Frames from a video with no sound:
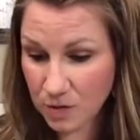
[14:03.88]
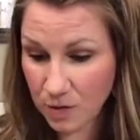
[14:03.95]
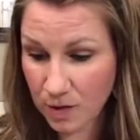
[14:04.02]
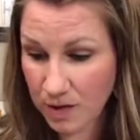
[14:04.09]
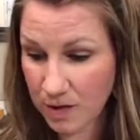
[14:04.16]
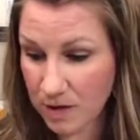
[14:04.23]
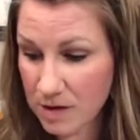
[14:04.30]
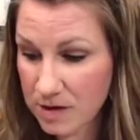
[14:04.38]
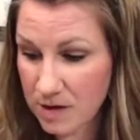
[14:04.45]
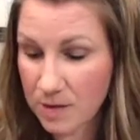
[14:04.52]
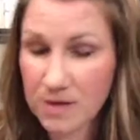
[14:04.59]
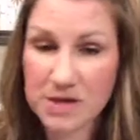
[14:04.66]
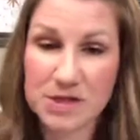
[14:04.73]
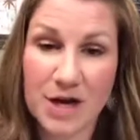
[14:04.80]
oil that I
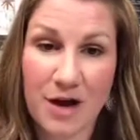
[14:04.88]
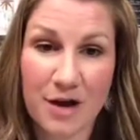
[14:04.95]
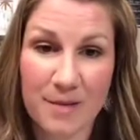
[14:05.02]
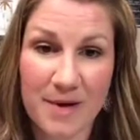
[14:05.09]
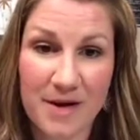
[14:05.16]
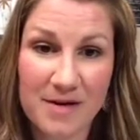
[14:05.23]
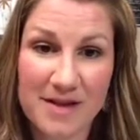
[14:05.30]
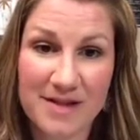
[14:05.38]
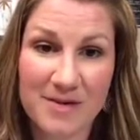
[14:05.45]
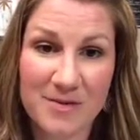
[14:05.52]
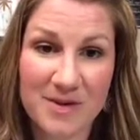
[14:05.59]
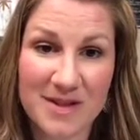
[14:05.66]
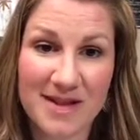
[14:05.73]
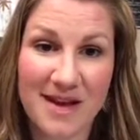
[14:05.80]
want to talk about, and the
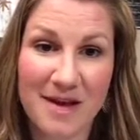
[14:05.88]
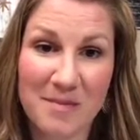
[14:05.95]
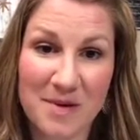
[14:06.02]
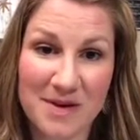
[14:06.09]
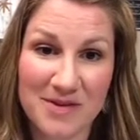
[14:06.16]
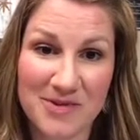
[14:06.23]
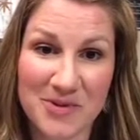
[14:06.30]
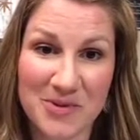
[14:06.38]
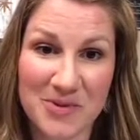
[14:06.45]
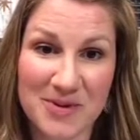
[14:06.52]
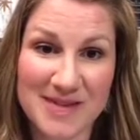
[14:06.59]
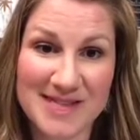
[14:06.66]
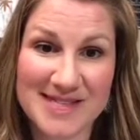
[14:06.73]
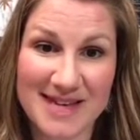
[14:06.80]
one that Emma is
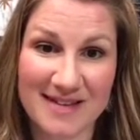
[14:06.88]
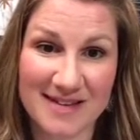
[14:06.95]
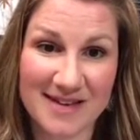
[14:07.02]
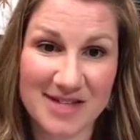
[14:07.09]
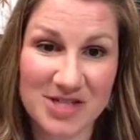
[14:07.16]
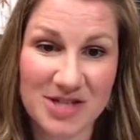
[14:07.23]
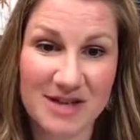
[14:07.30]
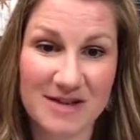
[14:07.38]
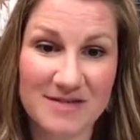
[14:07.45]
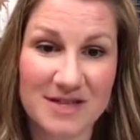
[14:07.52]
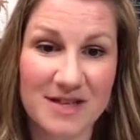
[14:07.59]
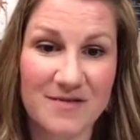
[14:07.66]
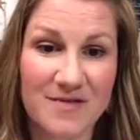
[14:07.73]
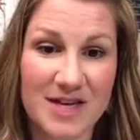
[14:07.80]
always stealing, she loves
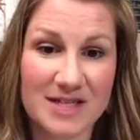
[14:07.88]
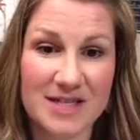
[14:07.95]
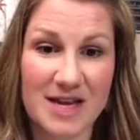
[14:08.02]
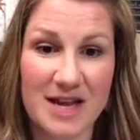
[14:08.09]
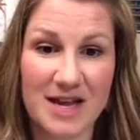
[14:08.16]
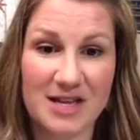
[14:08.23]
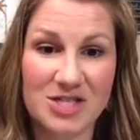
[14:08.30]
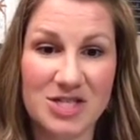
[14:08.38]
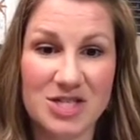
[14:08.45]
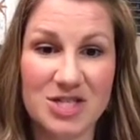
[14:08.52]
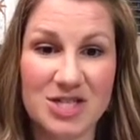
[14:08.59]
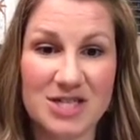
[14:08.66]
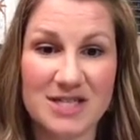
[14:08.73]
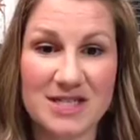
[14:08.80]
it. In fact, today she
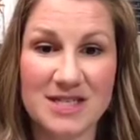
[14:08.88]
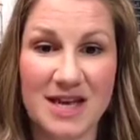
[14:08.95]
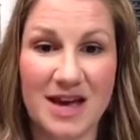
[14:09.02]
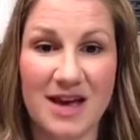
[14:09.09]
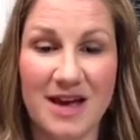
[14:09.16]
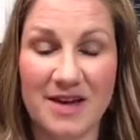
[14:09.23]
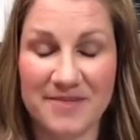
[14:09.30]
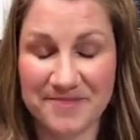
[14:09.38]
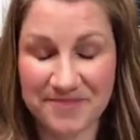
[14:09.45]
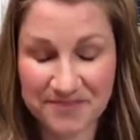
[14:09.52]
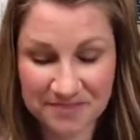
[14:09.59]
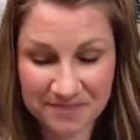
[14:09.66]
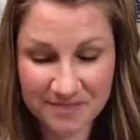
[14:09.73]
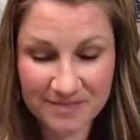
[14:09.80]
just
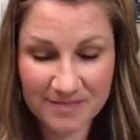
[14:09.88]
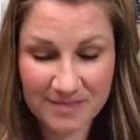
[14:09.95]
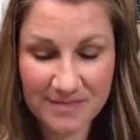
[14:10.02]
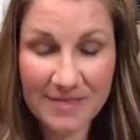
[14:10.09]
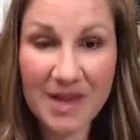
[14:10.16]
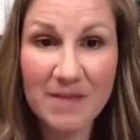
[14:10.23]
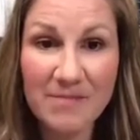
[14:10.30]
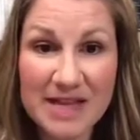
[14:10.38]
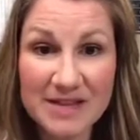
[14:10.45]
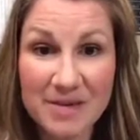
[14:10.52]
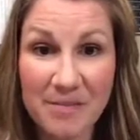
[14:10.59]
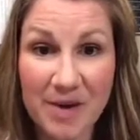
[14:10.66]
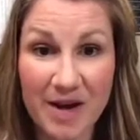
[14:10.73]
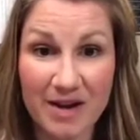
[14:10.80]
made
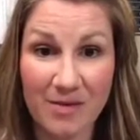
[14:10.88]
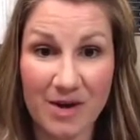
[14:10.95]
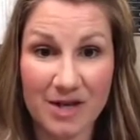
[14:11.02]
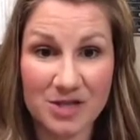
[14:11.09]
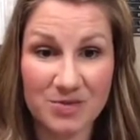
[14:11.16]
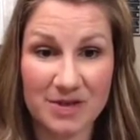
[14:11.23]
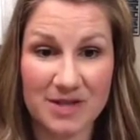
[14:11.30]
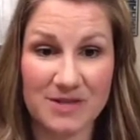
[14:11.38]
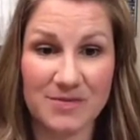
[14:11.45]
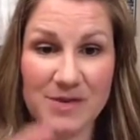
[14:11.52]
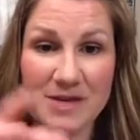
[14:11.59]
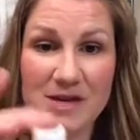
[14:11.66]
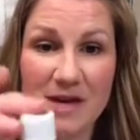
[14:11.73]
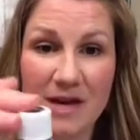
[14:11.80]
some body wash with this
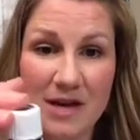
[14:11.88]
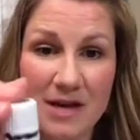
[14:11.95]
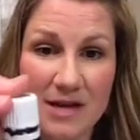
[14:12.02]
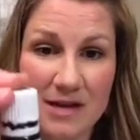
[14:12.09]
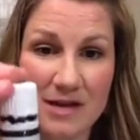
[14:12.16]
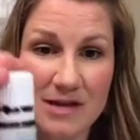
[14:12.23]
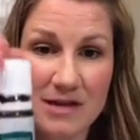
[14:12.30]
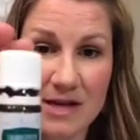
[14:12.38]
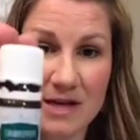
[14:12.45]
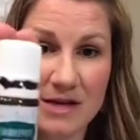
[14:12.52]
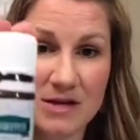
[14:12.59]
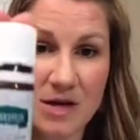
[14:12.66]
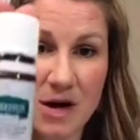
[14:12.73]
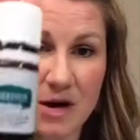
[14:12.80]
one. This
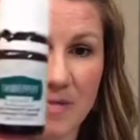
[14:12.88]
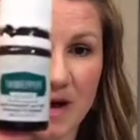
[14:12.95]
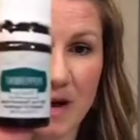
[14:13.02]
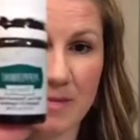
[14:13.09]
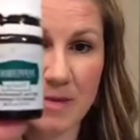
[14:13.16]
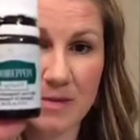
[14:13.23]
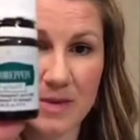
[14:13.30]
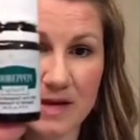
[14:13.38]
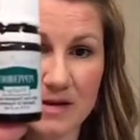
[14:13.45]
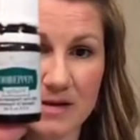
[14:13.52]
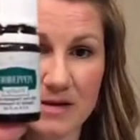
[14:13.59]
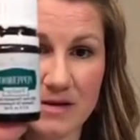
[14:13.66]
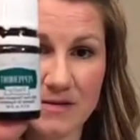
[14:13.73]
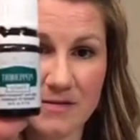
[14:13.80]
is our Peppermint
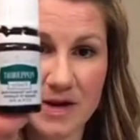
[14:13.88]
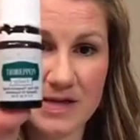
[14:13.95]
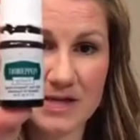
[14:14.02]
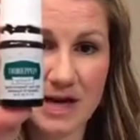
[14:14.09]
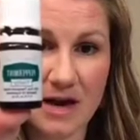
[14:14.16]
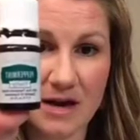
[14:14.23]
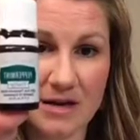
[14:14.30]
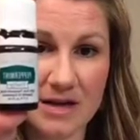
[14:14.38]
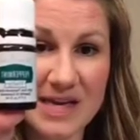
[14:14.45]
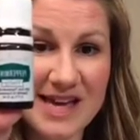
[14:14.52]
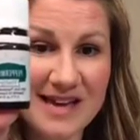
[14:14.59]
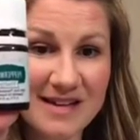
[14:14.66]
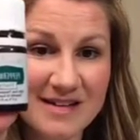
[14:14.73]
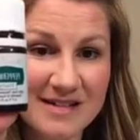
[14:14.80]
Vitality.